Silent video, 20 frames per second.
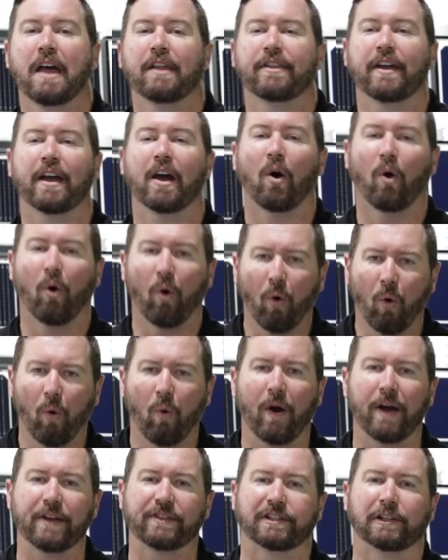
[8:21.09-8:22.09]
they're
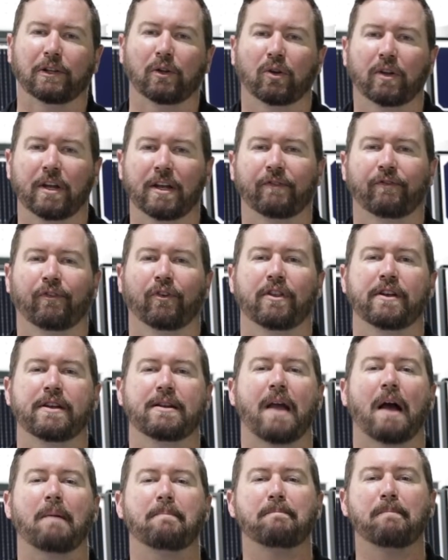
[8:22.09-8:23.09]
always looking for
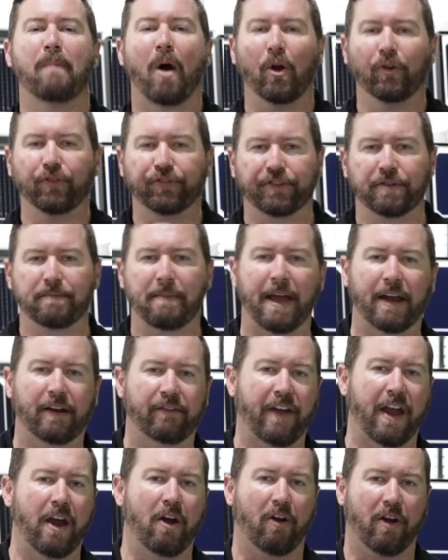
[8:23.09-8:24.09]
the most amount of
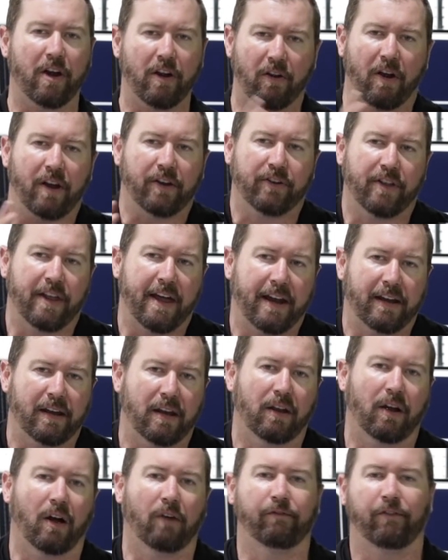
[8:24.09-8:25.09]
area under
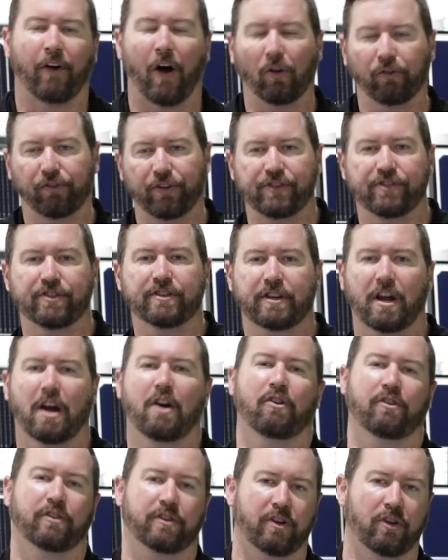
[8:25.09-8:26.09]
that voltage and
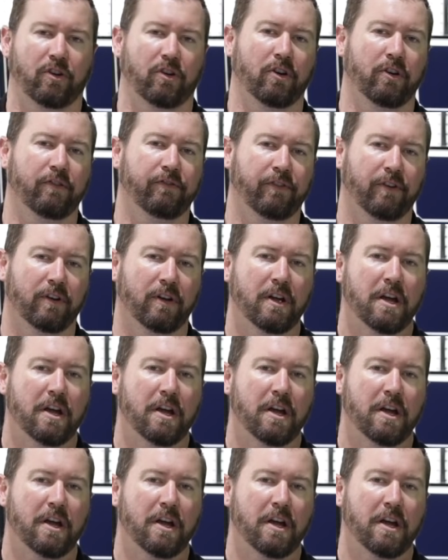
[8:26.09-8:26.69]
current curve